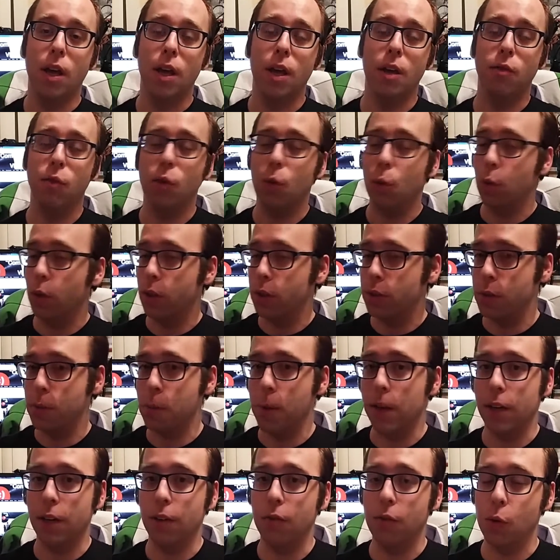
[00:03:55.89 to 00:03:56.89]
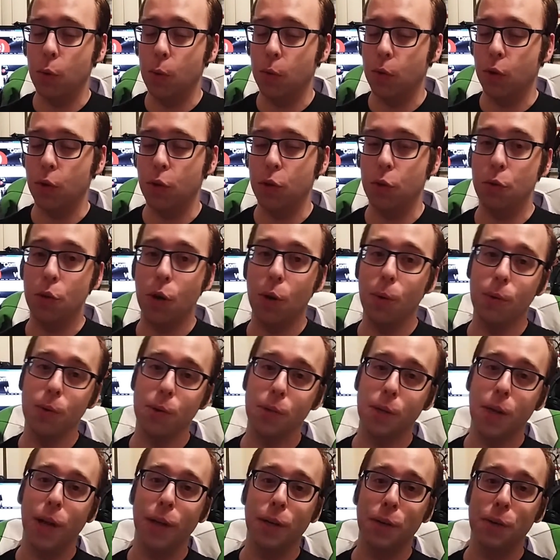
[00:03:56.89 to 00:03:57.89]
if you listen to my interview with her,
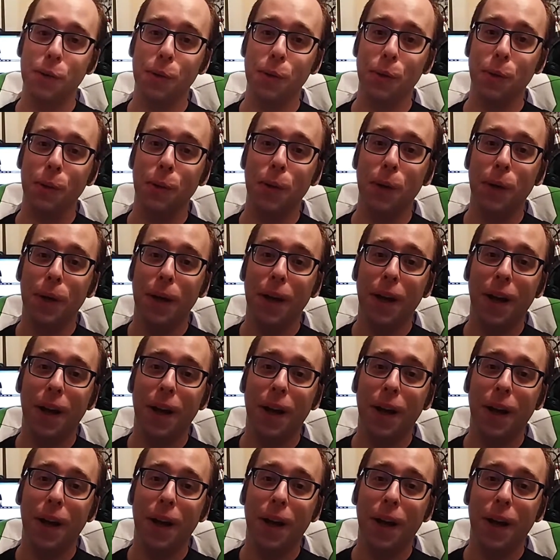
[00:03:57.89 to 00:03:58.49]
is not true.